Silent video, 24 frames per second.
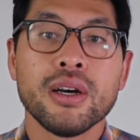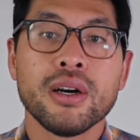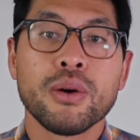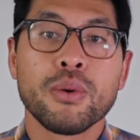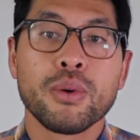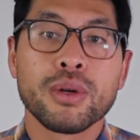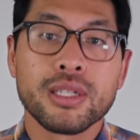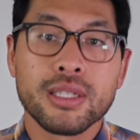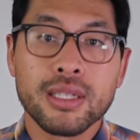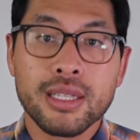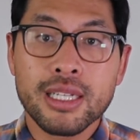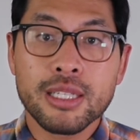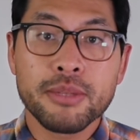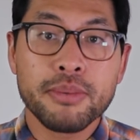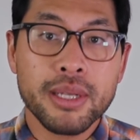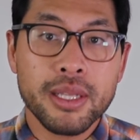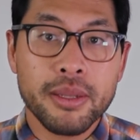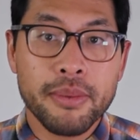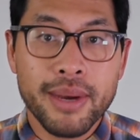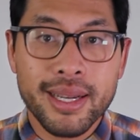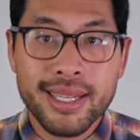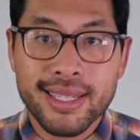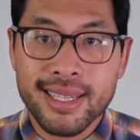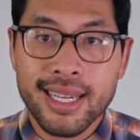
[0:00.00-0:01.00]
which leads me
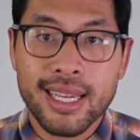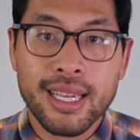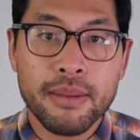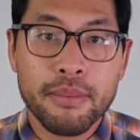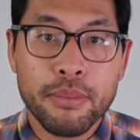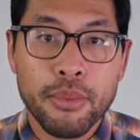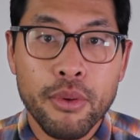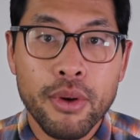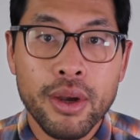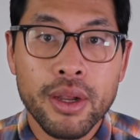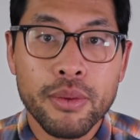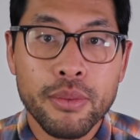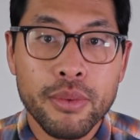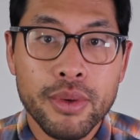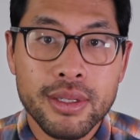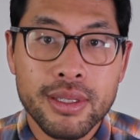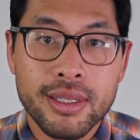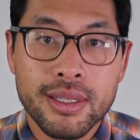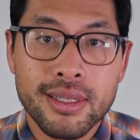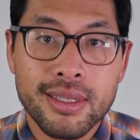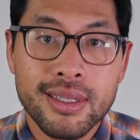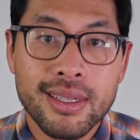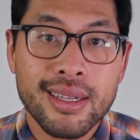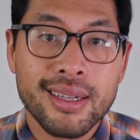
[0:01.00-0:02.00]
to my second point, which
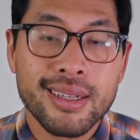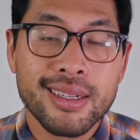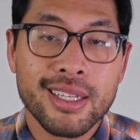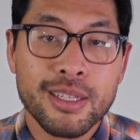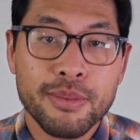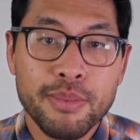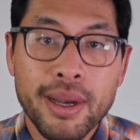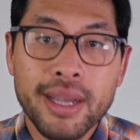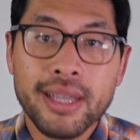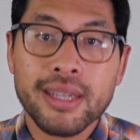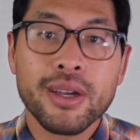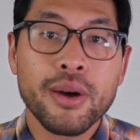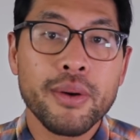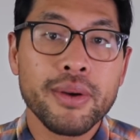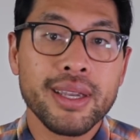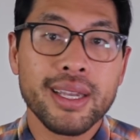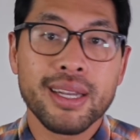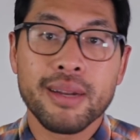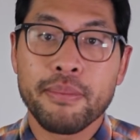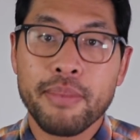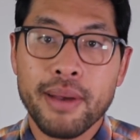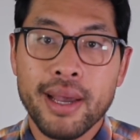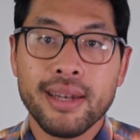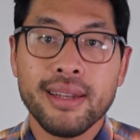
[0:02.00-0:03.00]
is, despite going
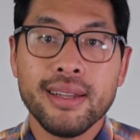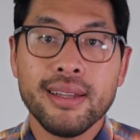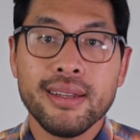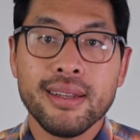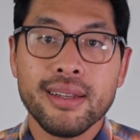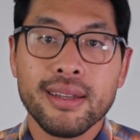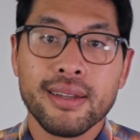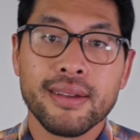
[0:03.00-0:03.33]
independent,